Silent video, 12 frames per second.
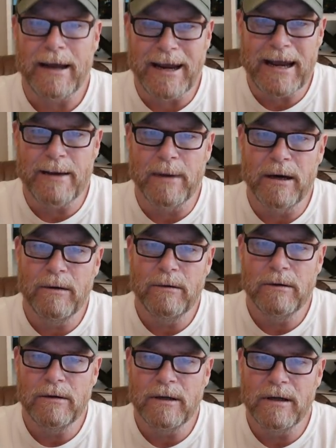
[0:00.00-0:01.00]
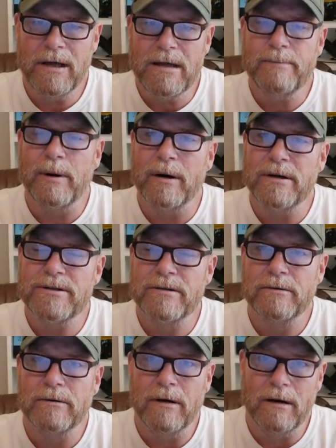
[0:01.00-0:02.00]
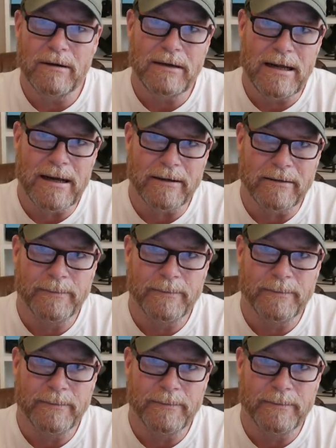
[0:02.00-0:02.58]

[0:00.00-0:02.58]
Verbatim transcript: ammo, and gun parts online.